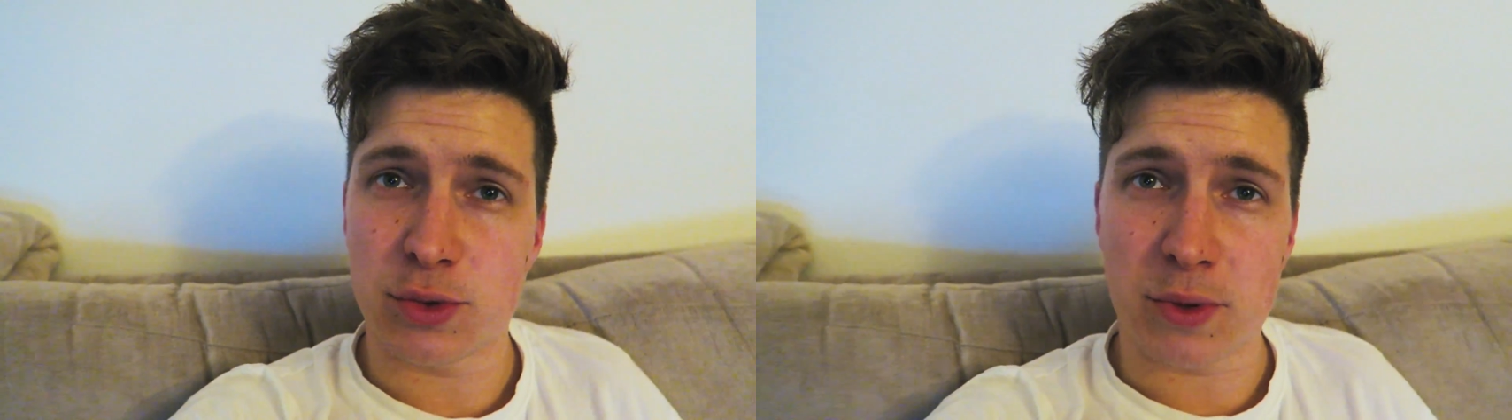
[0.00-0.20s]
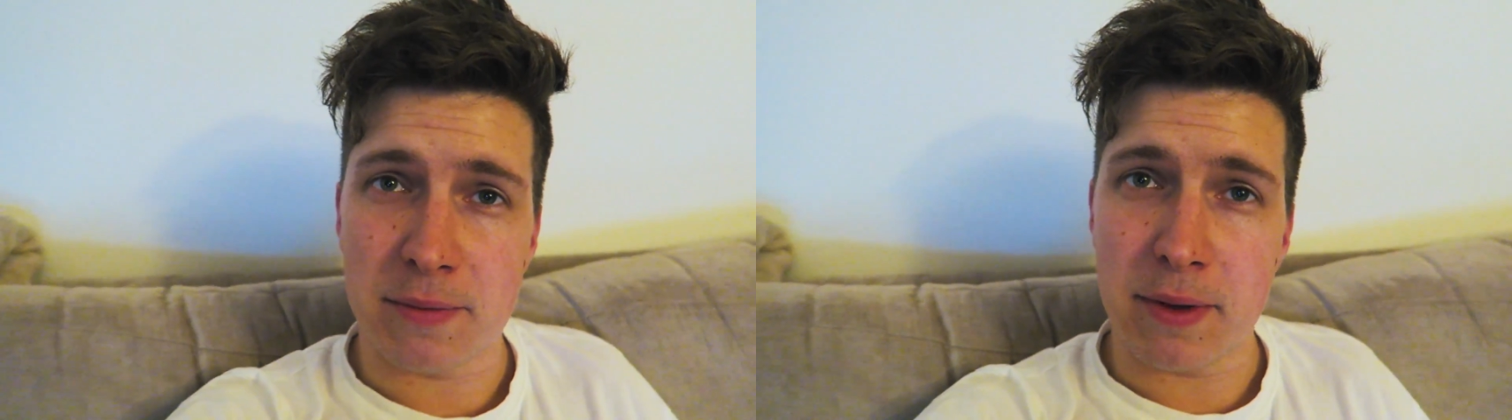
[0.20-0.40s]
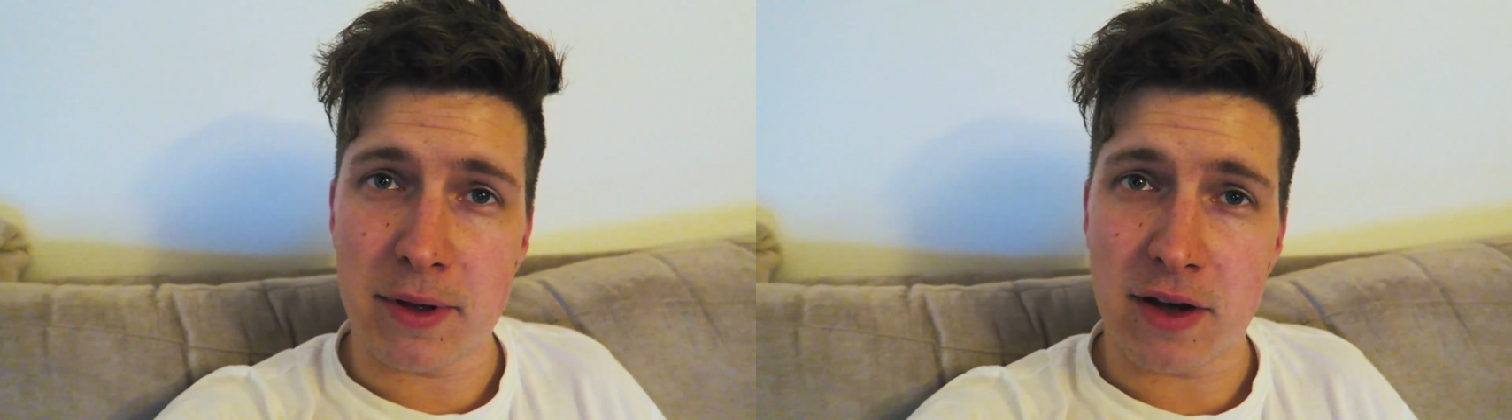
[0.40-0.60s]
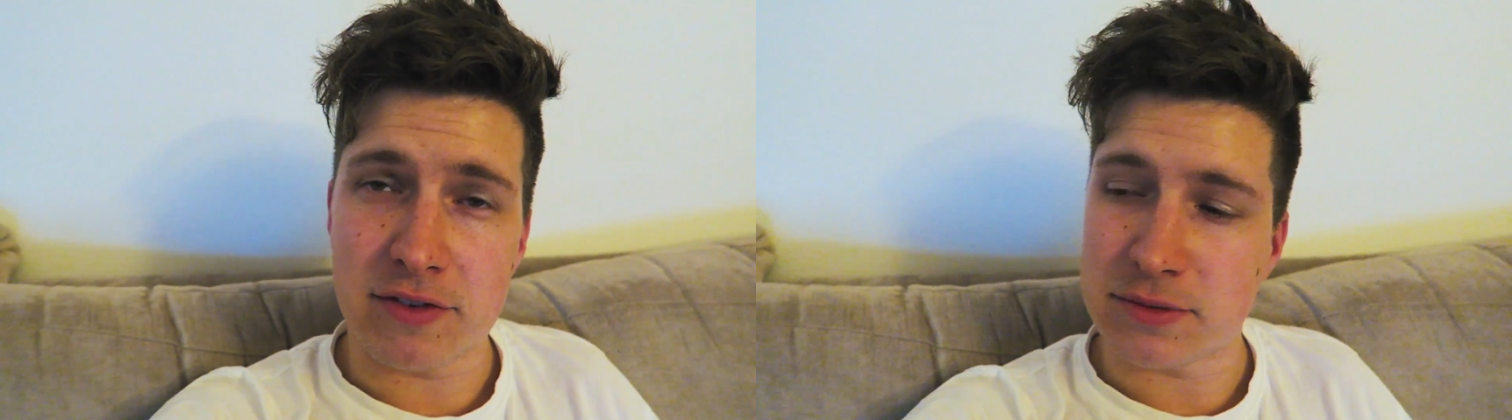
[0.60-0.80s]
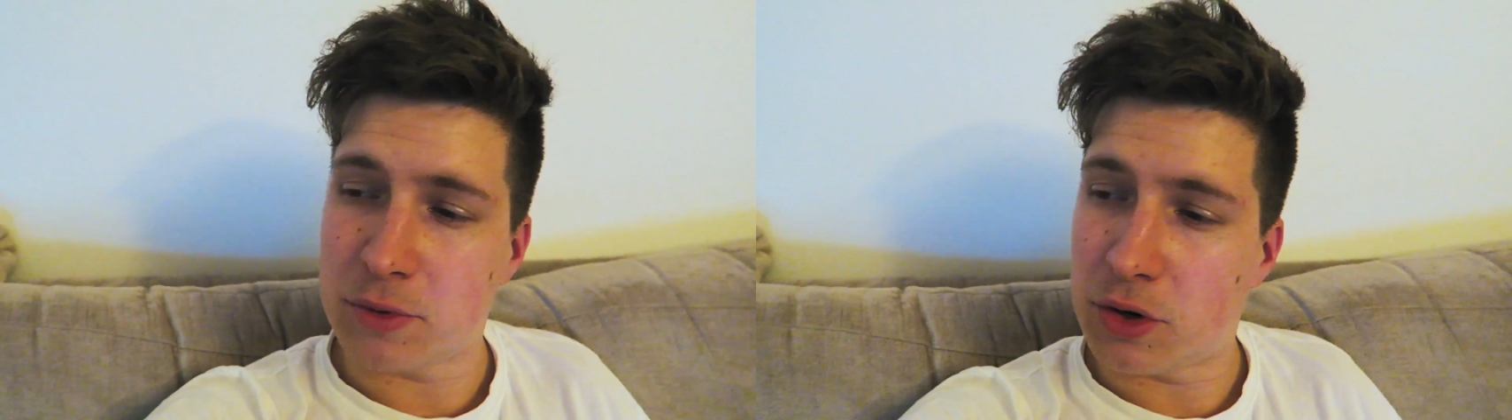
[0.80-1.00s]
so we can maybe
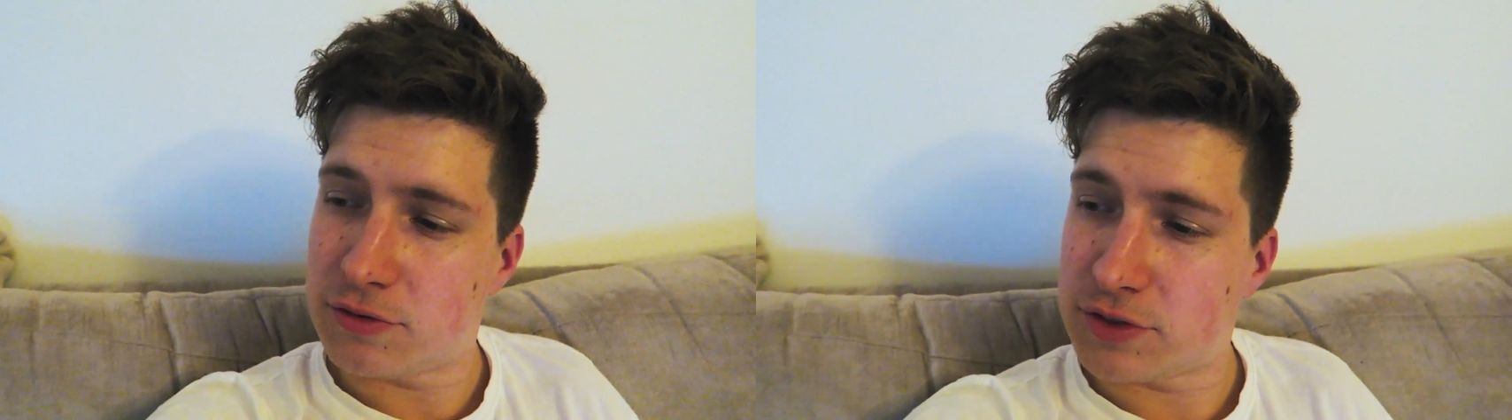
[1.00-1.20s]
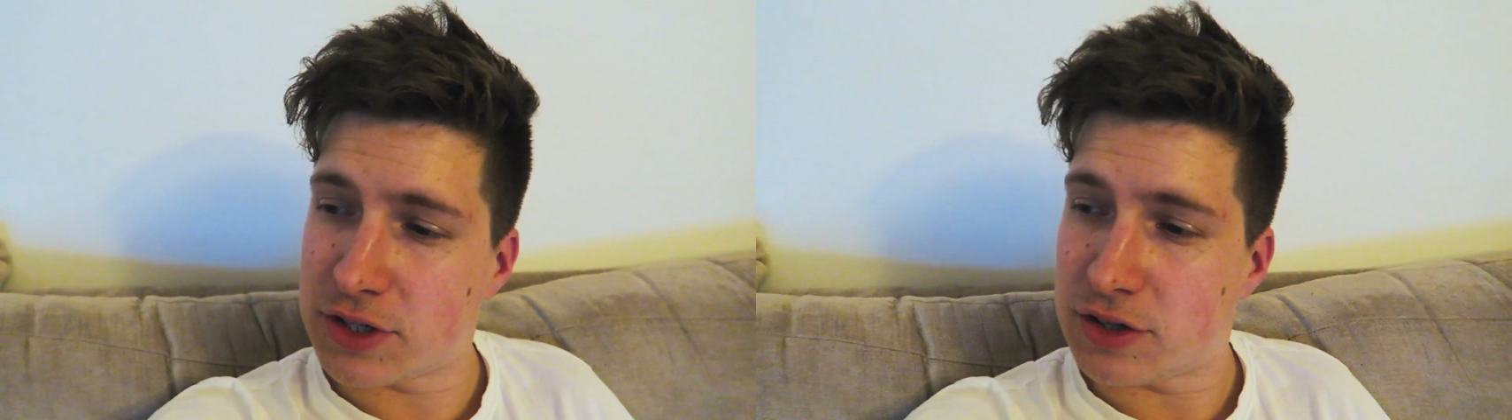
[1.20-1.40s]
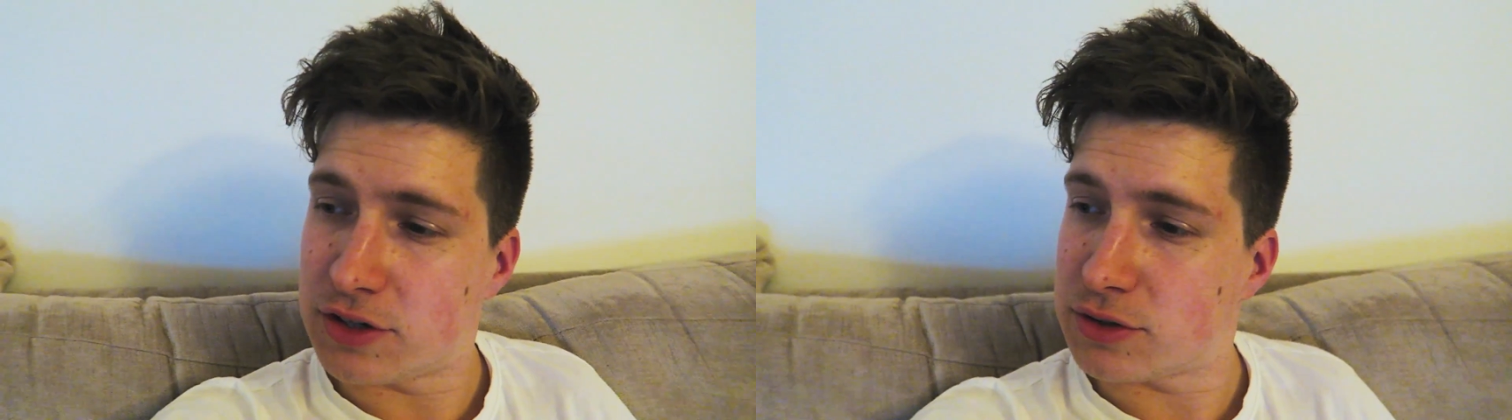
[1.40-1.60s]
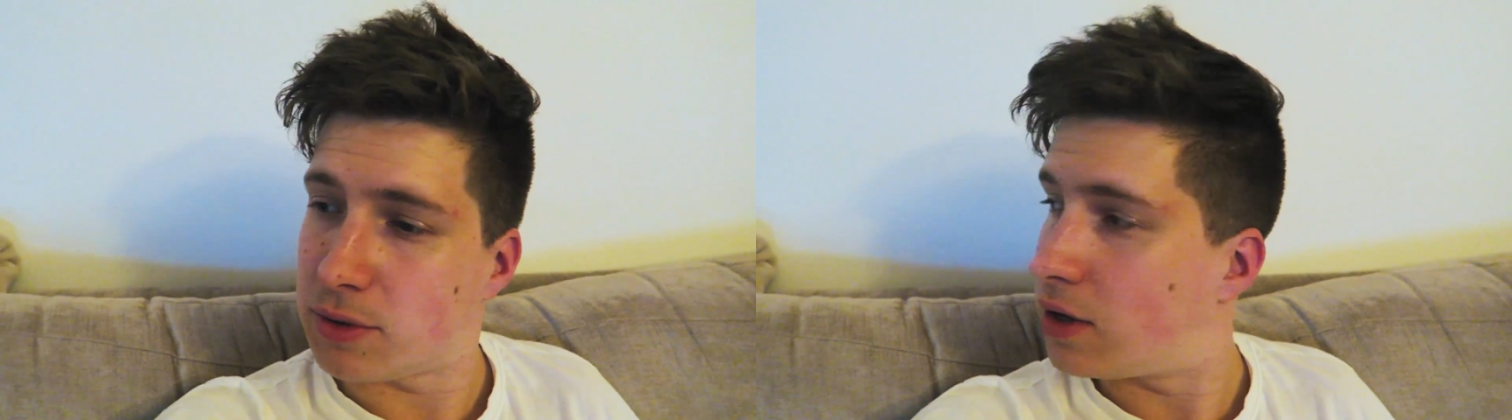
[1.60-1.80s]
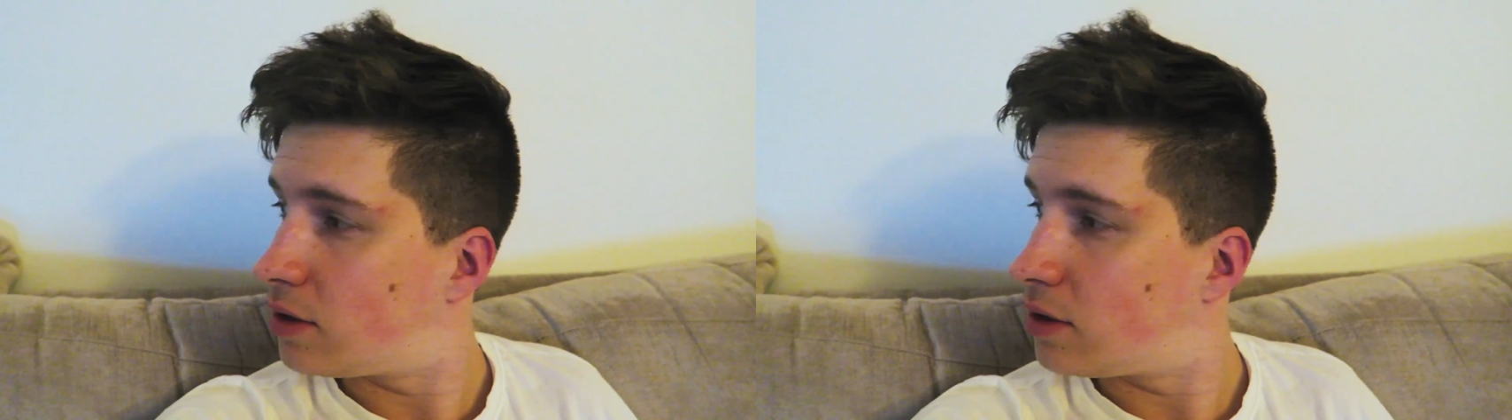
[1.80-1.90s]
have it tomorrow for Not dinner as well.